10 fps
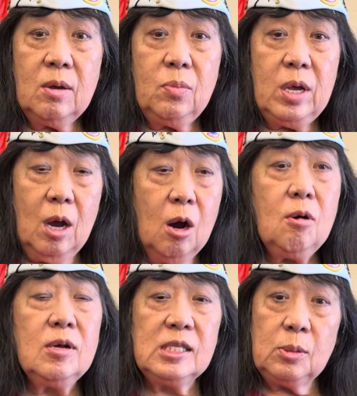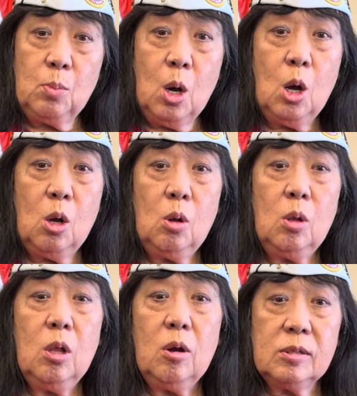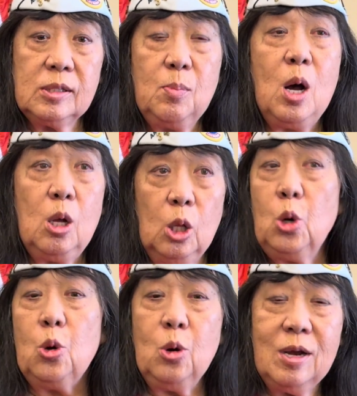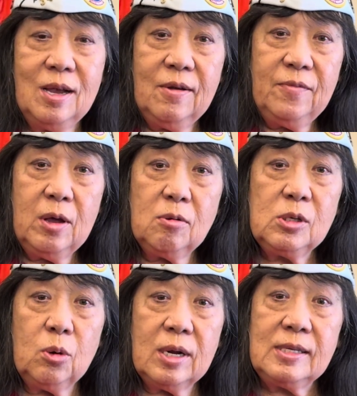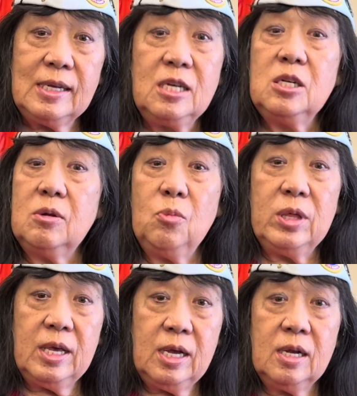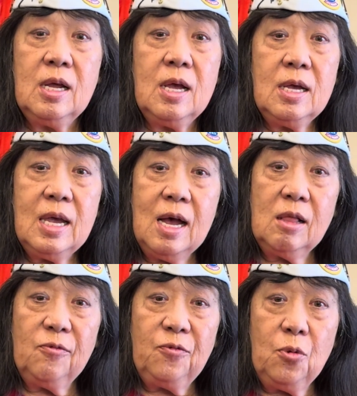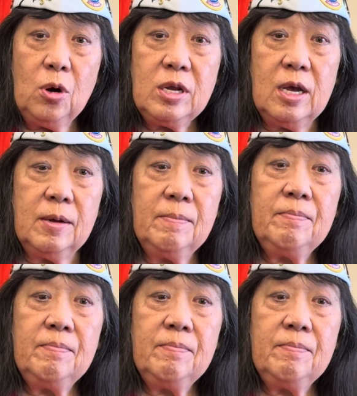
We are a smaller veterans organization within California,